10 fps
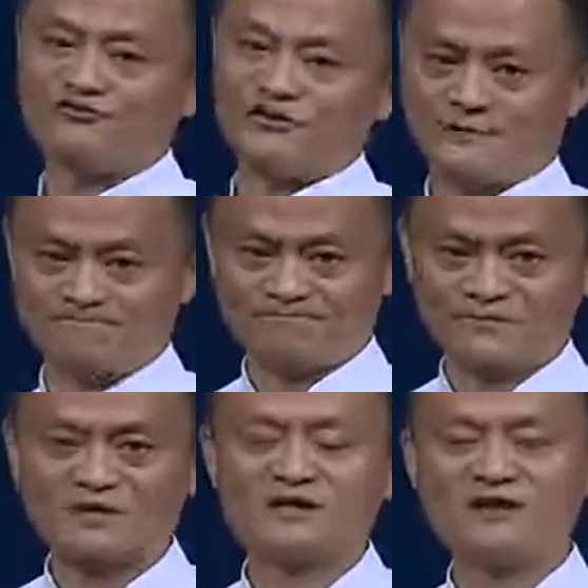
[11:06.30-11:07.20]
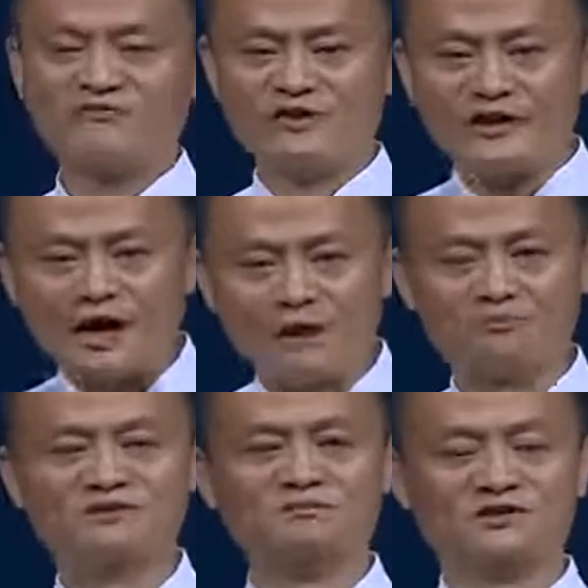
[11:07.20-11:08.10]
of them, they are very
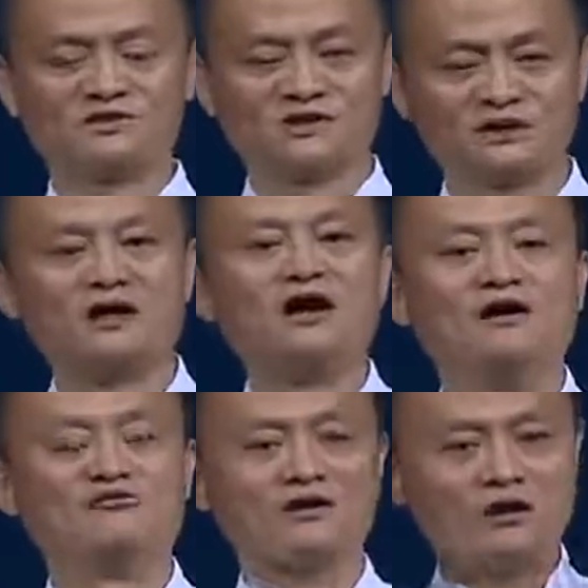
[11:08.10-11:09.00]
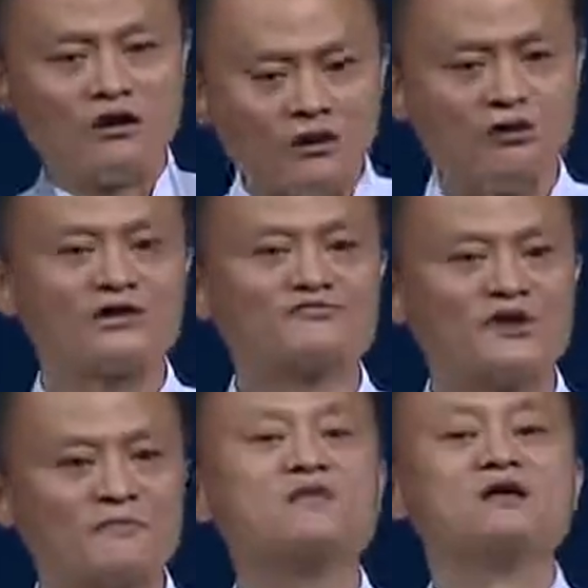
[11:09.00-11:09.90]
optimistic. I found all of
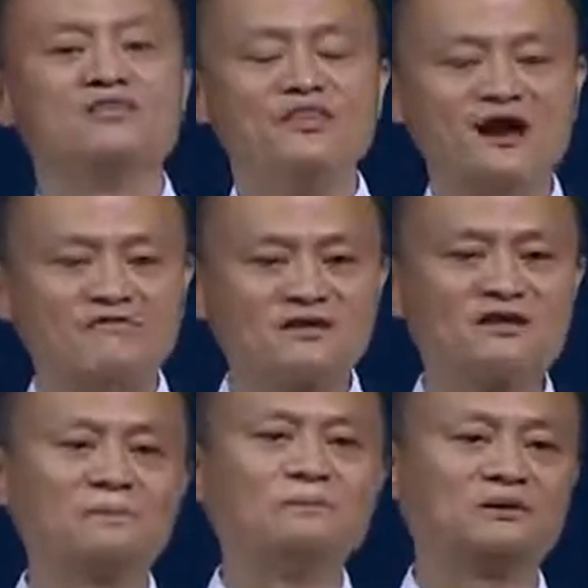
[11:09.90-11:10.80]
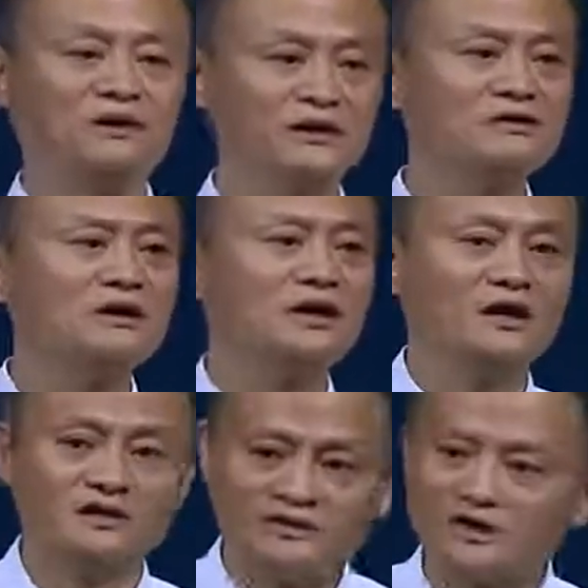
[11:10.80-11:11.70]
them never complain,
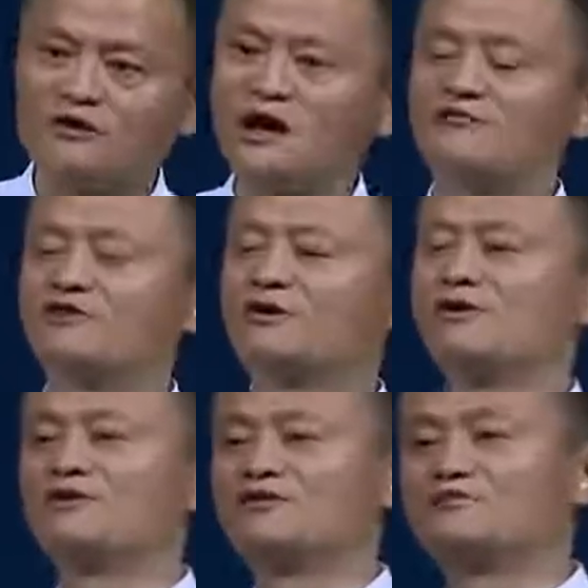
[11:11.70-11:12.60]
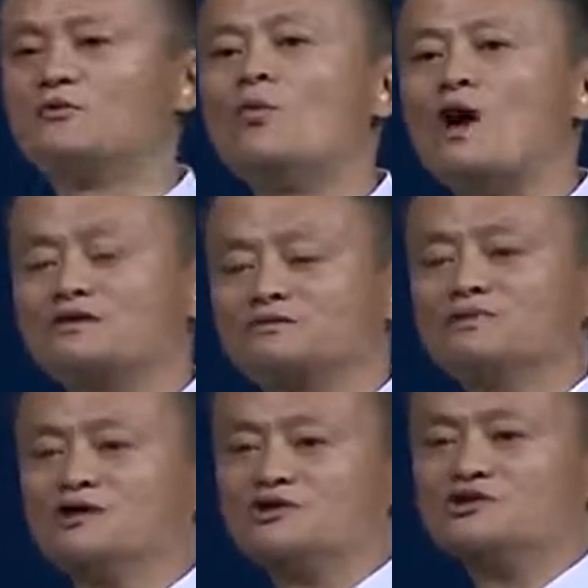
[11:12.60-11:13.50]
and I found all of them want to
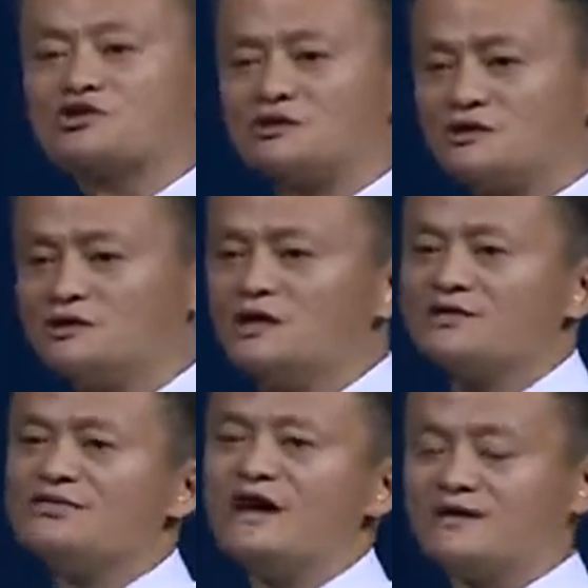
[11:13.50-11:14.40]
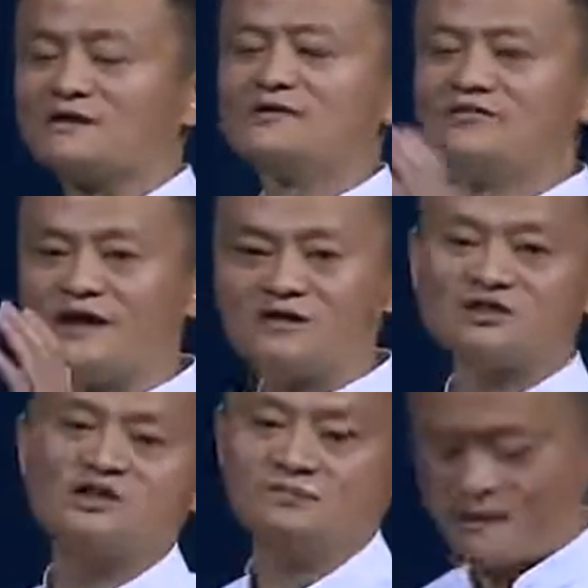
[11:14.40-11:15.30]
making sure that their
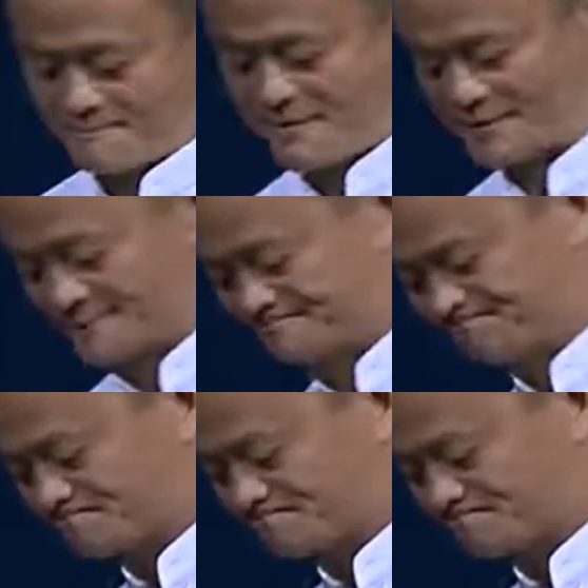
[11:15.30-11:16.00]
team are better.